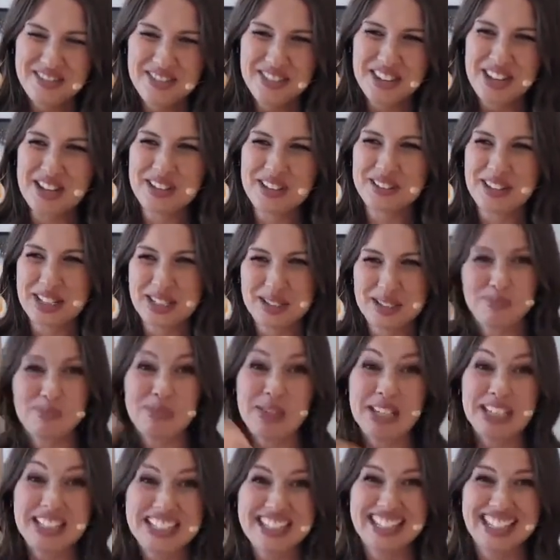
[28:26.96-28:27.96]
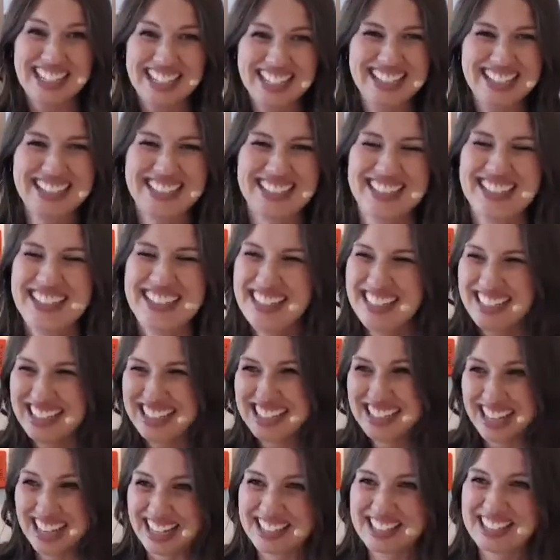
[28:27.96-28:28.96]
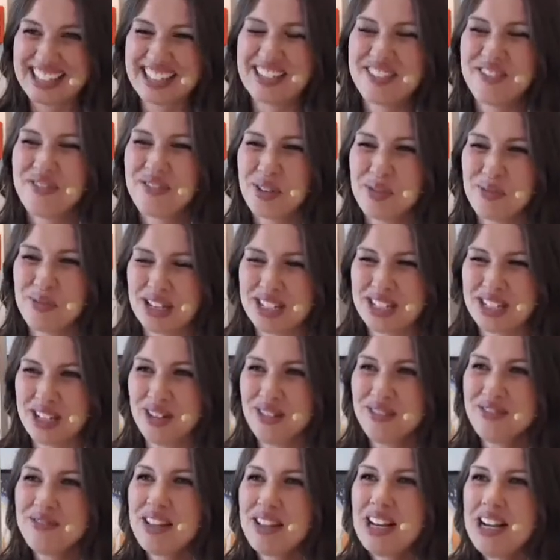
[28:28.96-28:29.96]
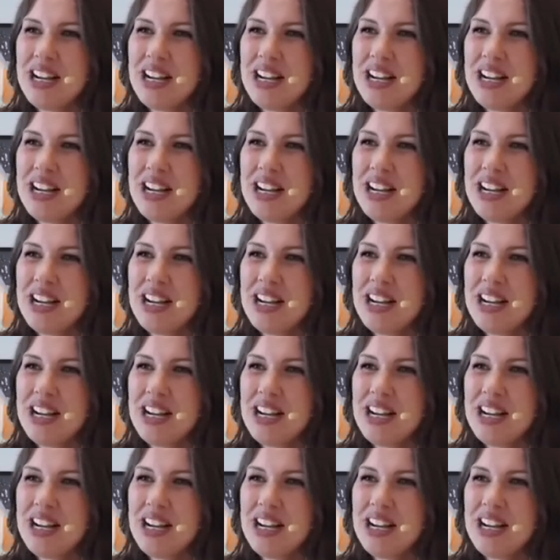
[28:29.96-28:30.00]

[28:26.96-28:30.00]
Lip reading: like BC and AC for myself,